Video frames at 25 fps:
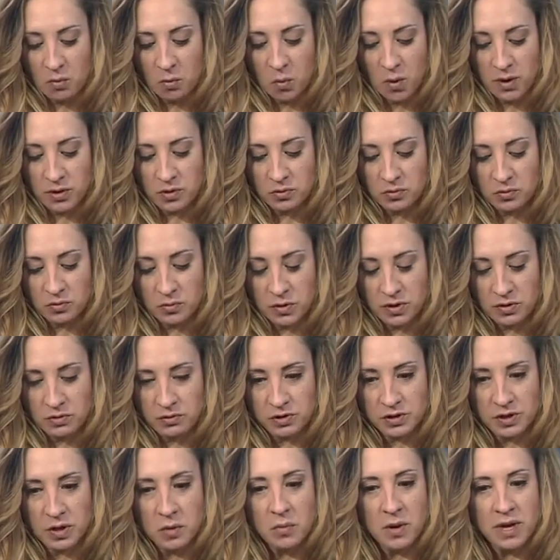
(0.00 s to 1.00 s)
What
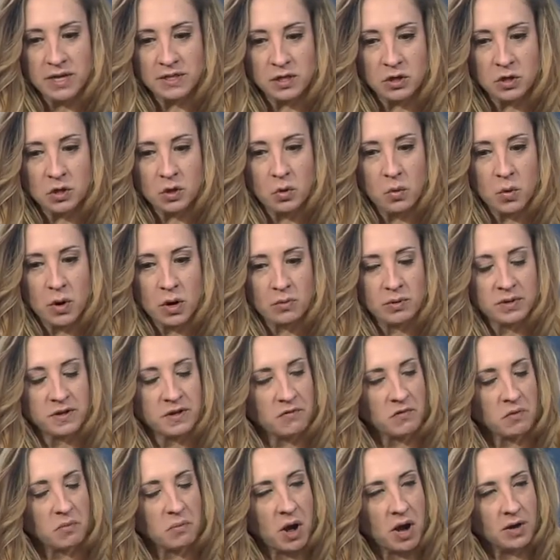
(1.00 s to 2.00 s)
are some ways that you work with
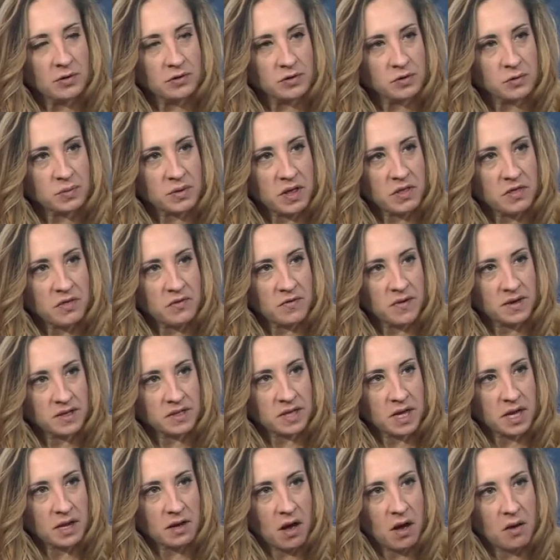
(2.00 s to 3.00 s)
different models within the
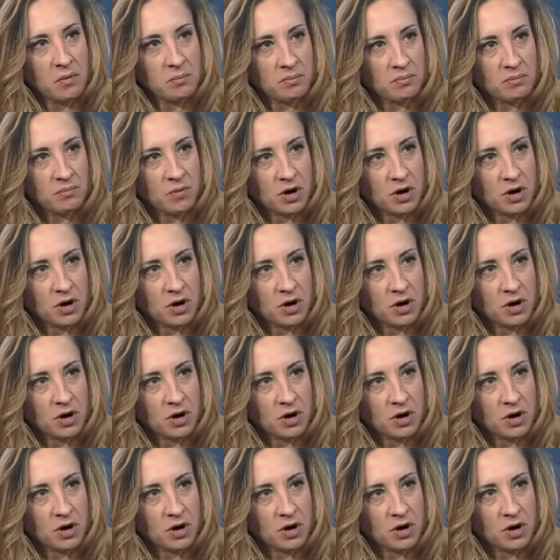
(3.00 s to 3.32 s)
fixed income